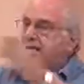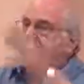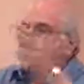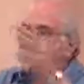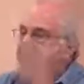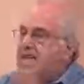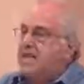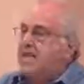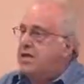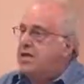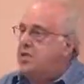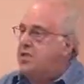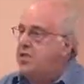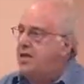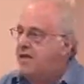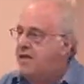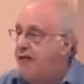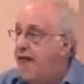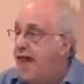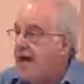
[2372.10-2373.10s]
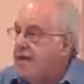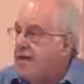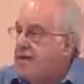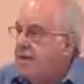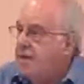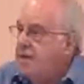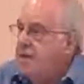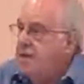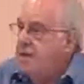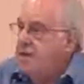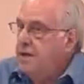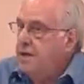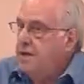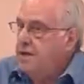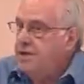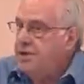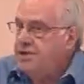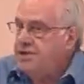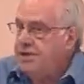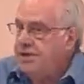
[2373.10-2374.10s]
to deal with that
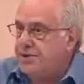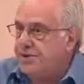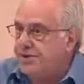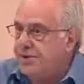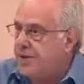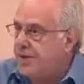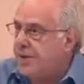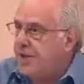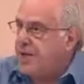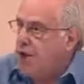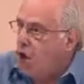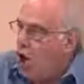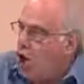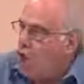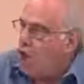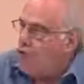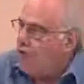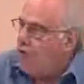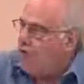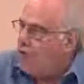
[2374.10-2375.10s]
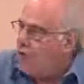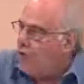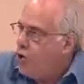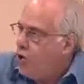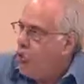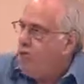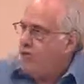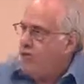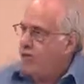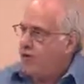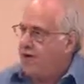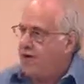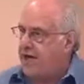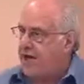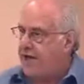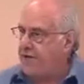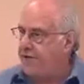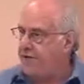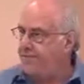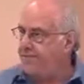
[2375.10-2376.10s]
instability over and over
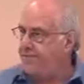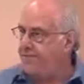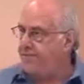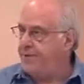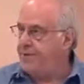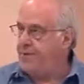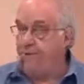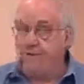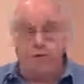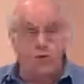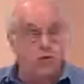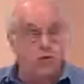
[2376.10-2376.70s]
again. The